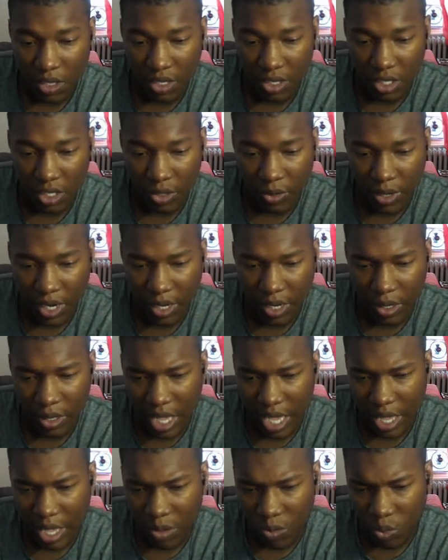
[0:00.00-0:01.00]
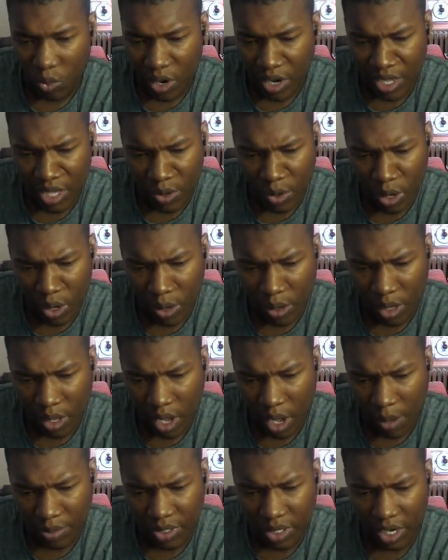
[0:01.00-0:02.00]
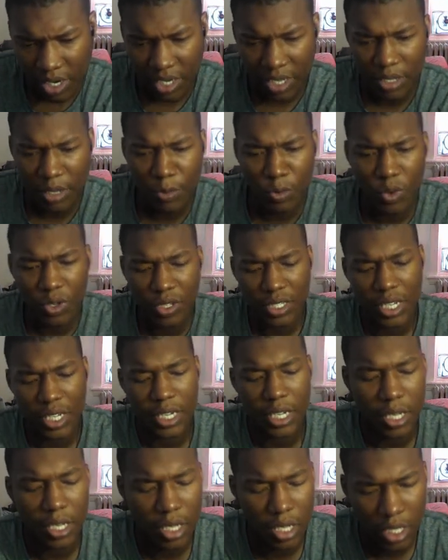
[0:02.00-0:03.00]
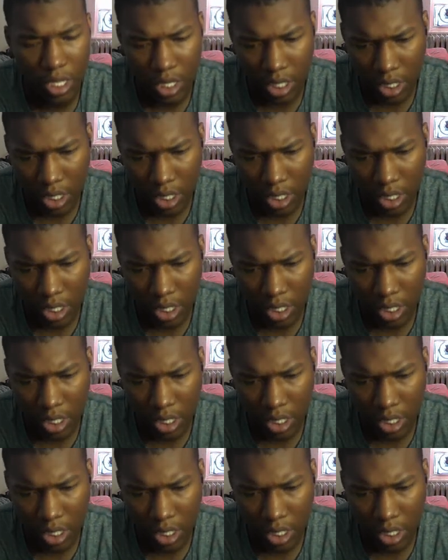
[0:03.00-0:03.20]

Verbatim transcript: This is crazy. And where did they? Oh, I'm sorry. Give me one second.